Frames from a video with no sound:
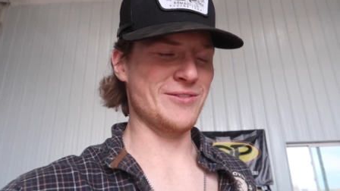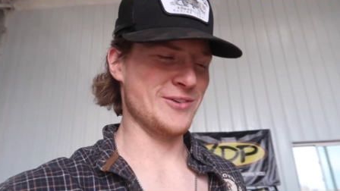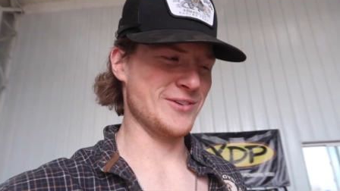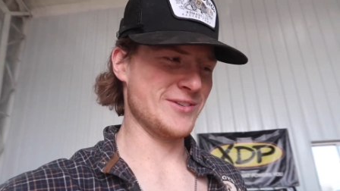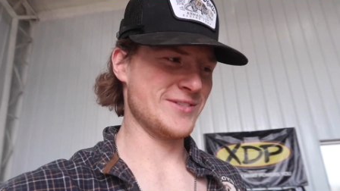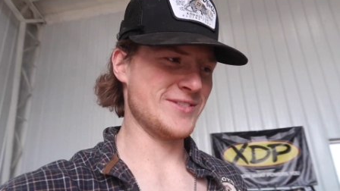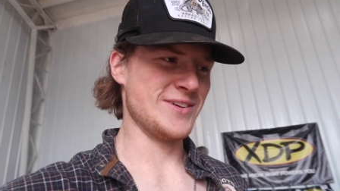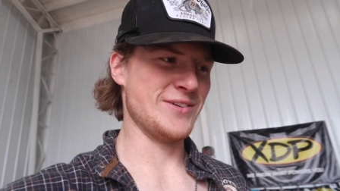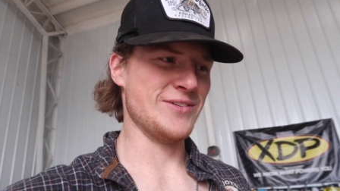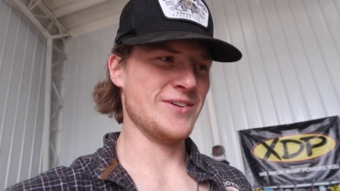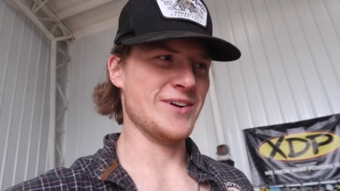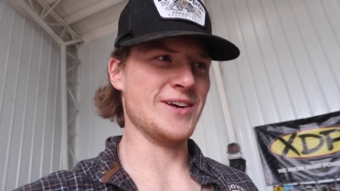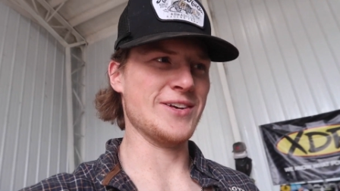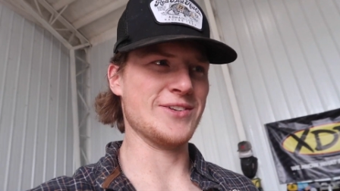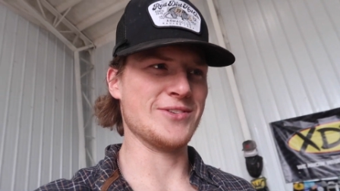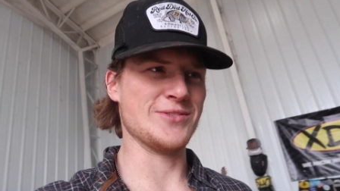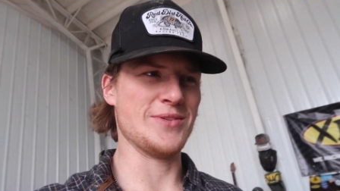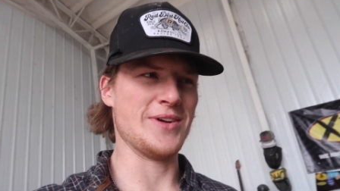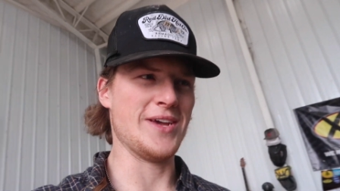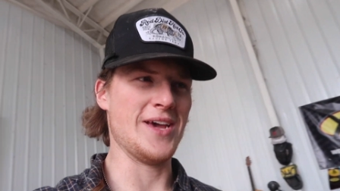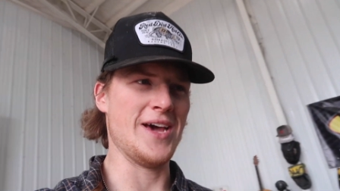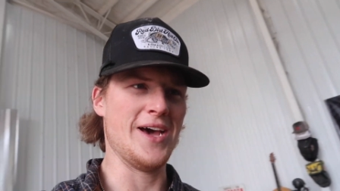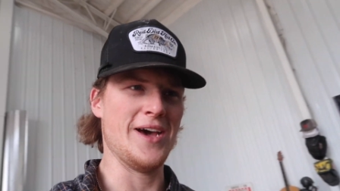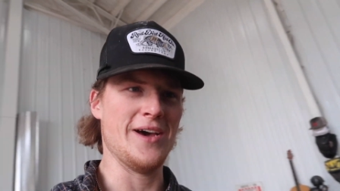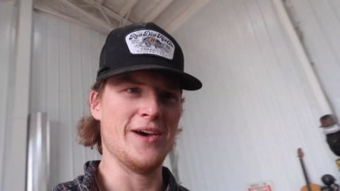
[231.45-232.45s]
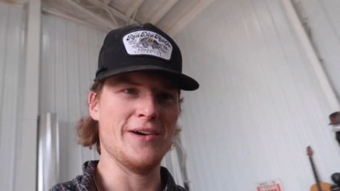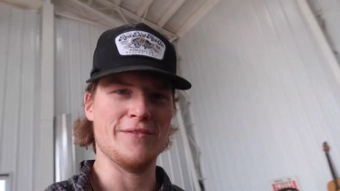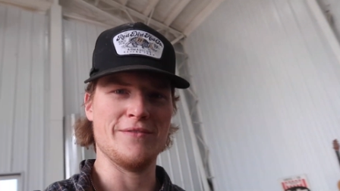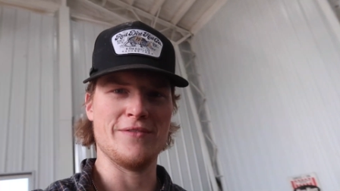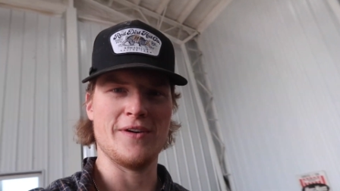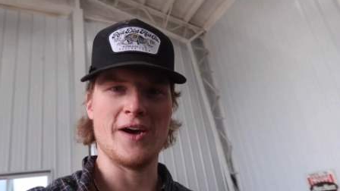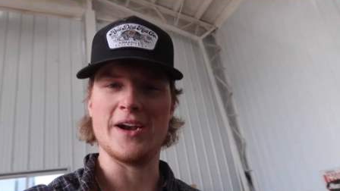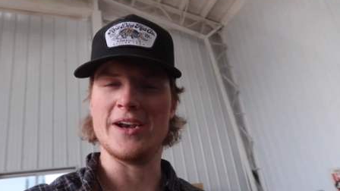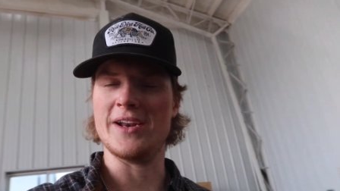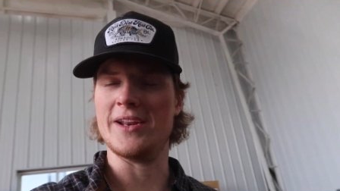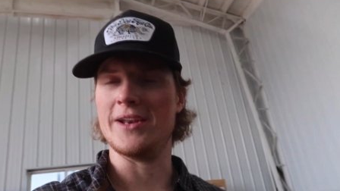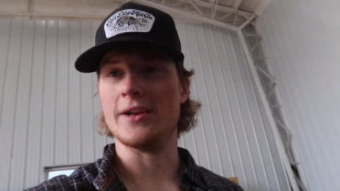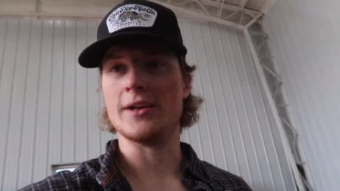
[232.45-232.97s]
We'll see what else we have.
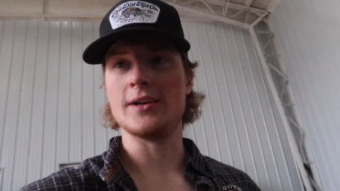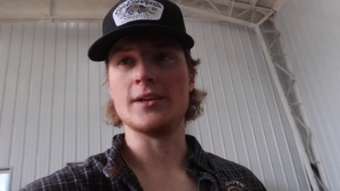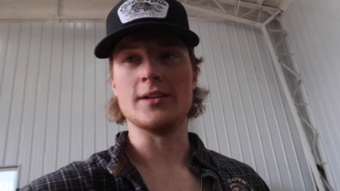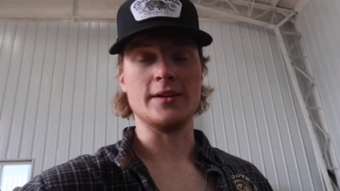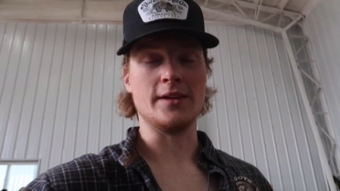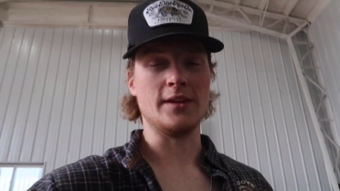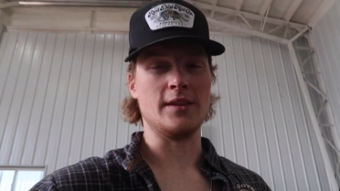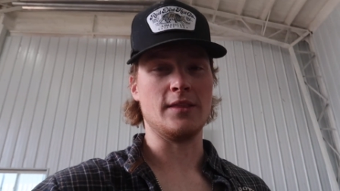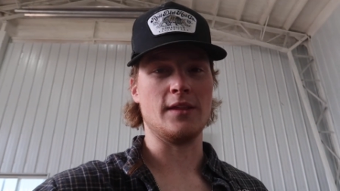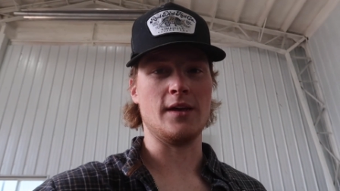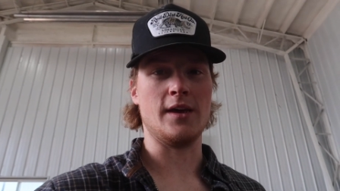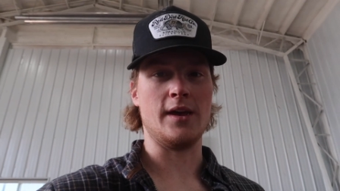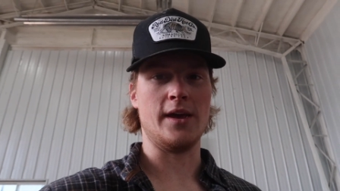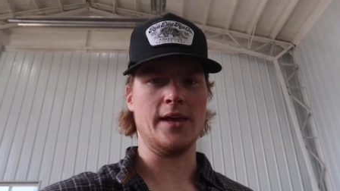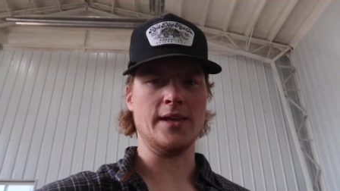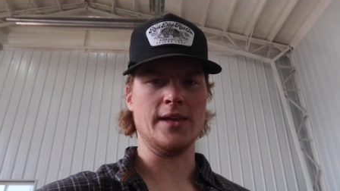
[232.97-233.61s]
I need to clean the